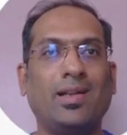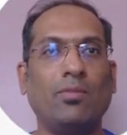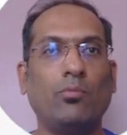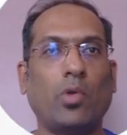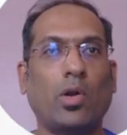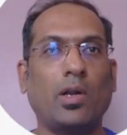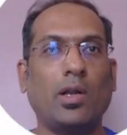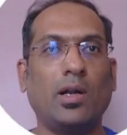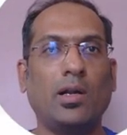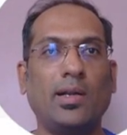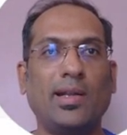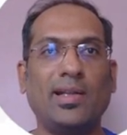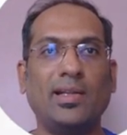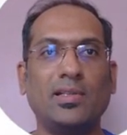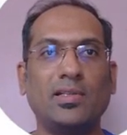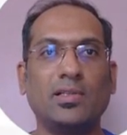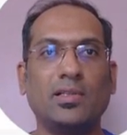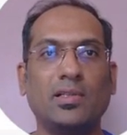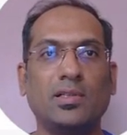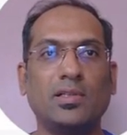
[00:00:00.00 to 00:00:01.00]
what are
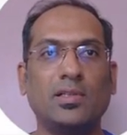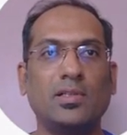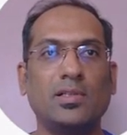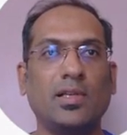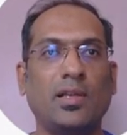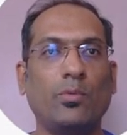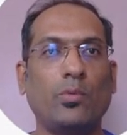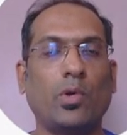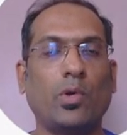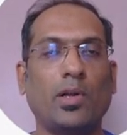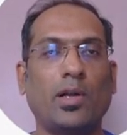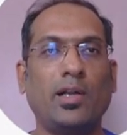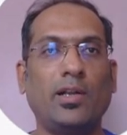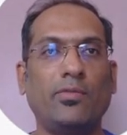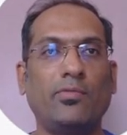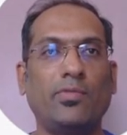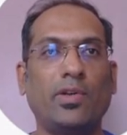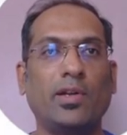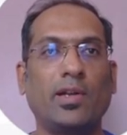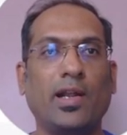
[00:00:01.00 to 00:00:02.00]
tensors and what are
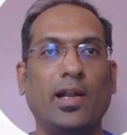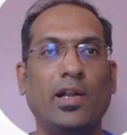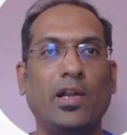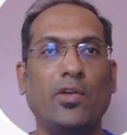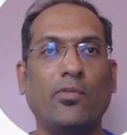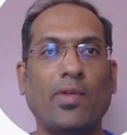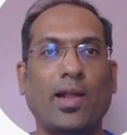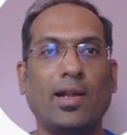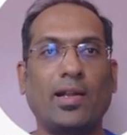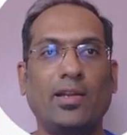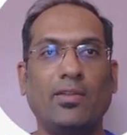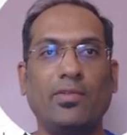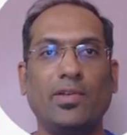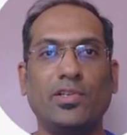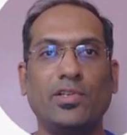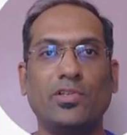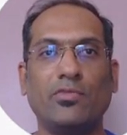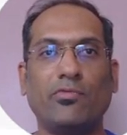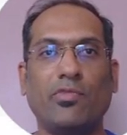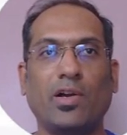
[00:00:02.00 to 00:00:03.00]
different kind of
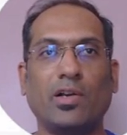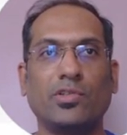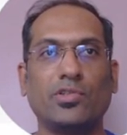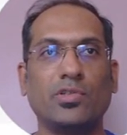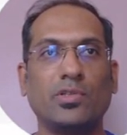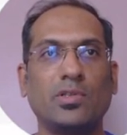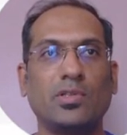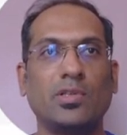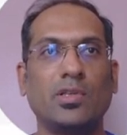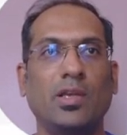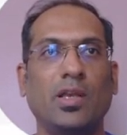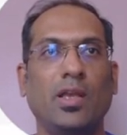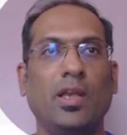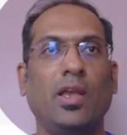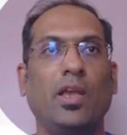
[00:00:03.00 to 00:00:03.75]
activation functions,